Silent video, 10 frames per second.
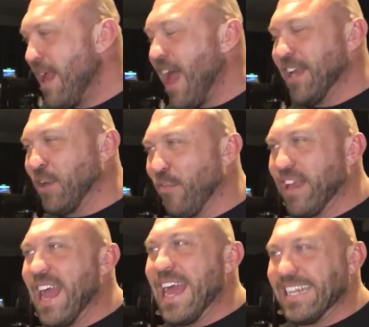I told the
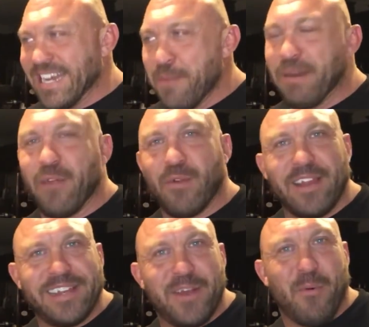guy I did it, but I
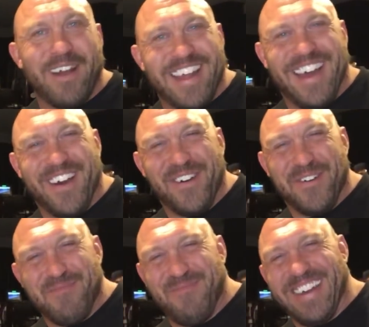really did want to help.